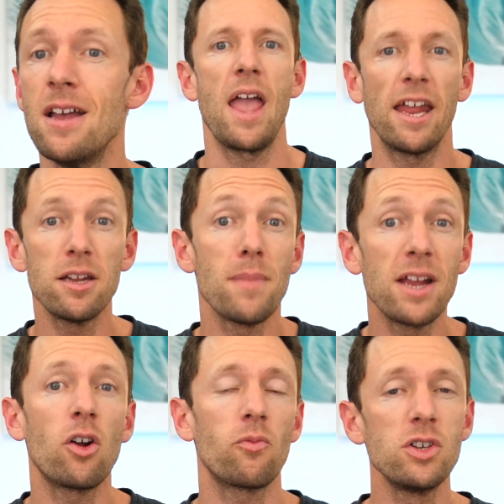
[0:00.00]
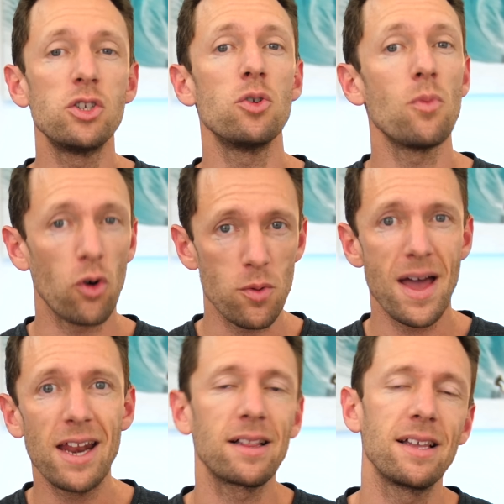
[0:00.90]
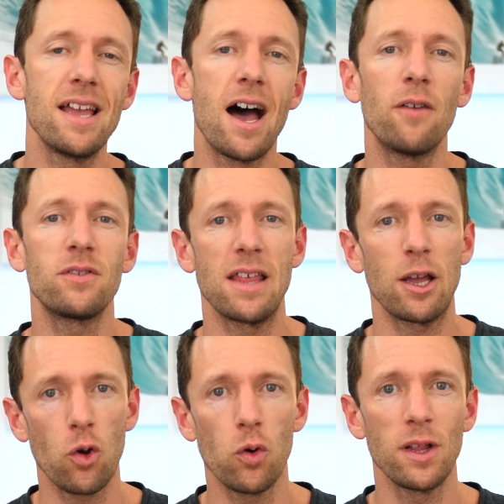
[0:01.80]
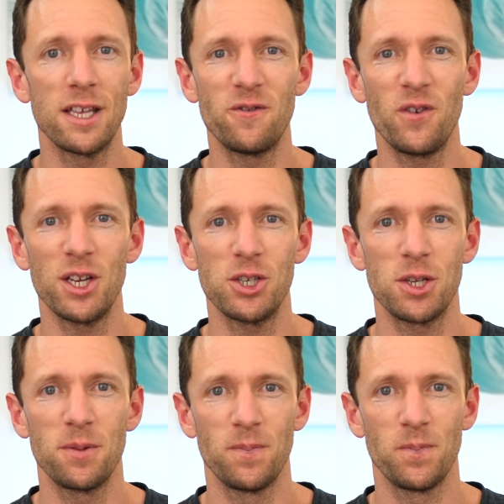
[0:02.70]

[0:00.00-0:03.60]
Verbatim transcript: and it may not resume automatically after that call has finished.